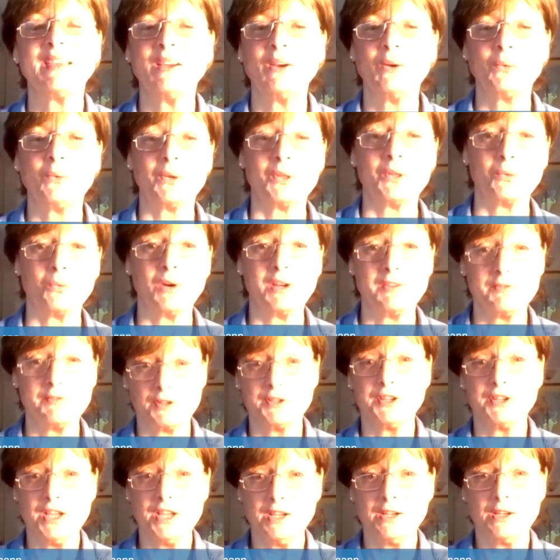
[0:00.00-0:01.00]
with one
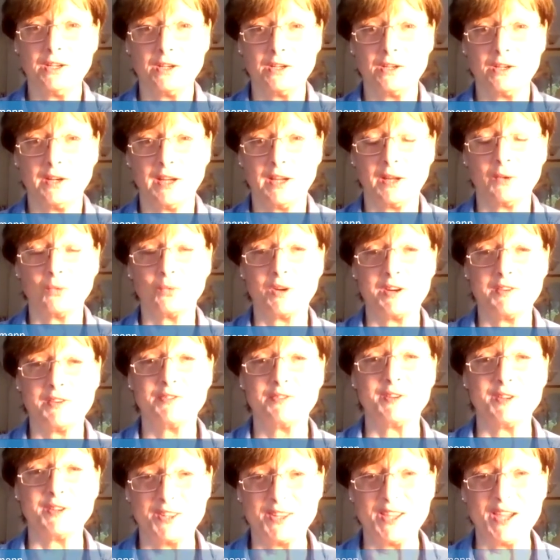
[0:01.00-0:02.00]
foot here and one
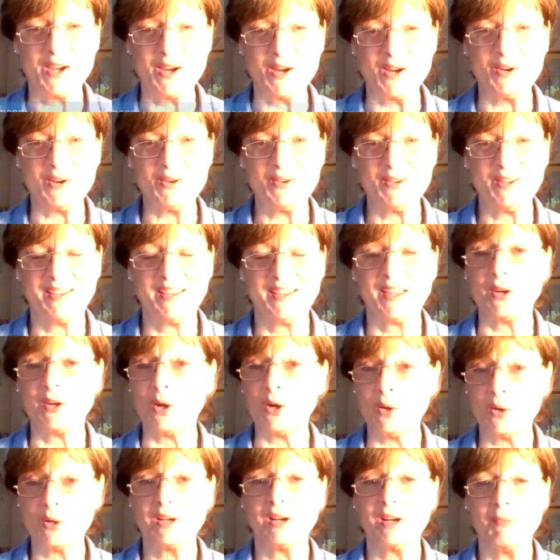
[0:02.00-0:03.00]
foot there, and
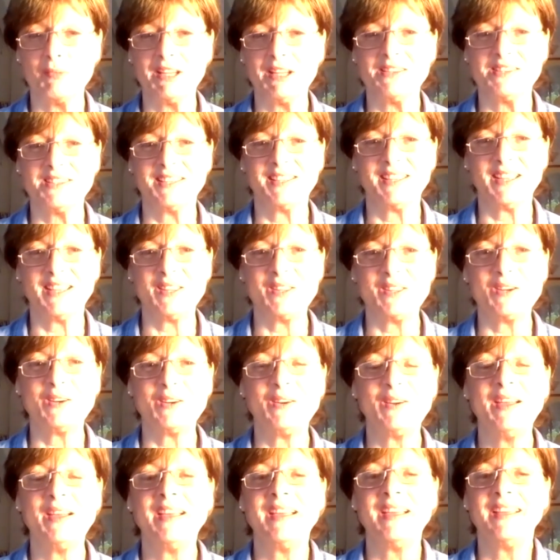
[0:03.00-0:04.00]
all coming
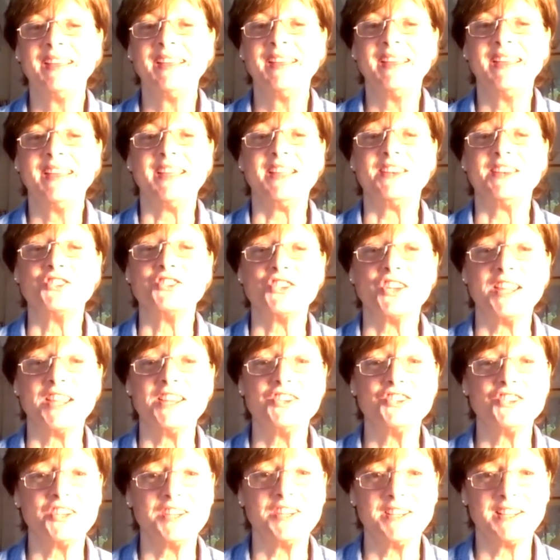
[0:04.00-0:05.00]
together in
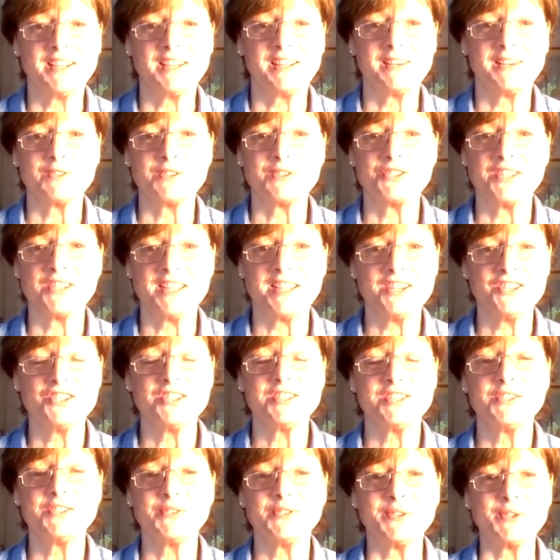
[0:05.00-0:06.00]
changing
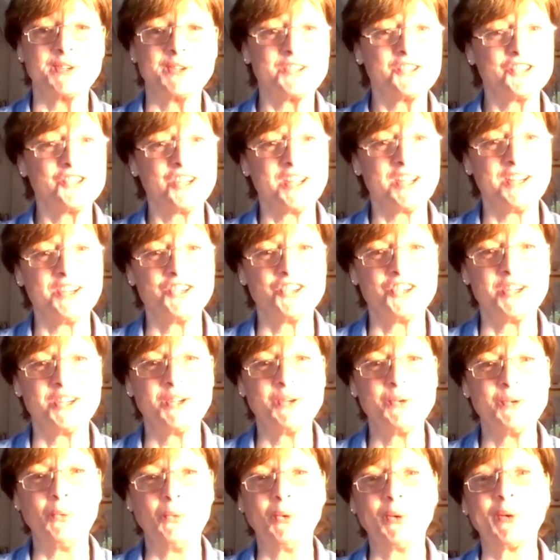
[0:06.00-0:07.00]
conversations for a
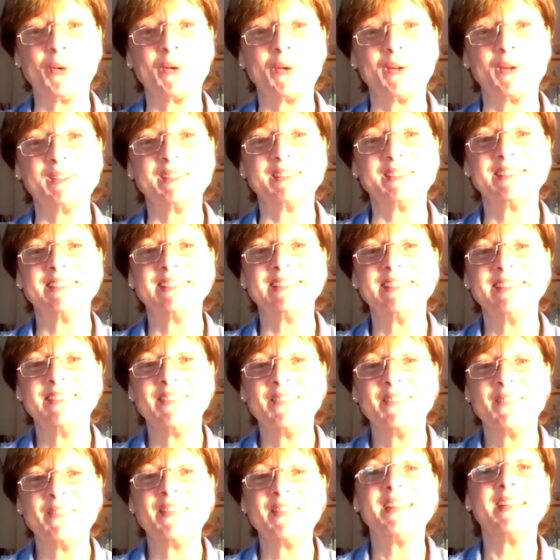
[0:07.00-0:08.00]
changing world.
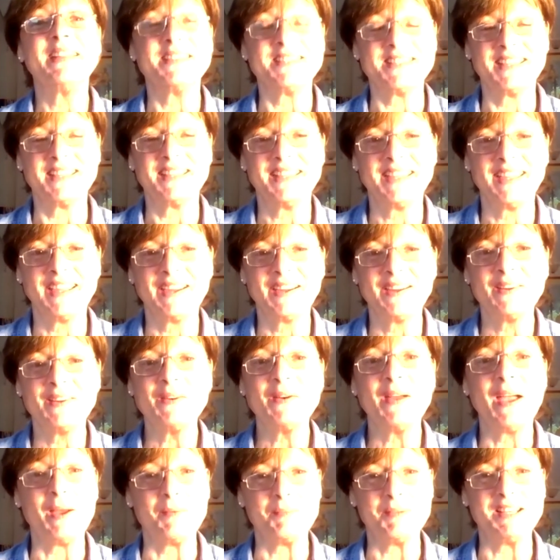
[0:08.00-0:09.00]
Take
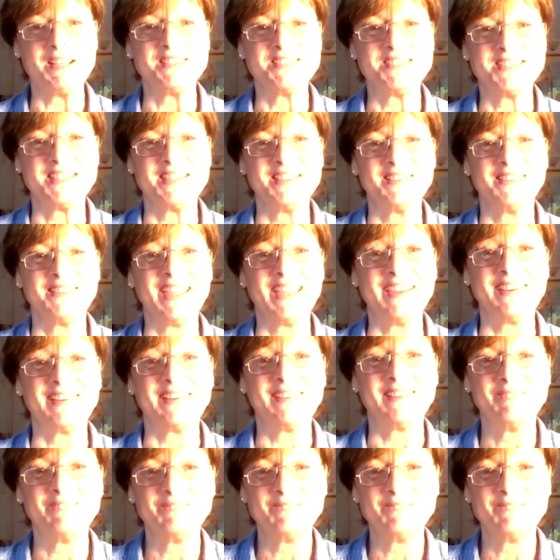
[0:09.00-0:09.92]
care, happy to see you there.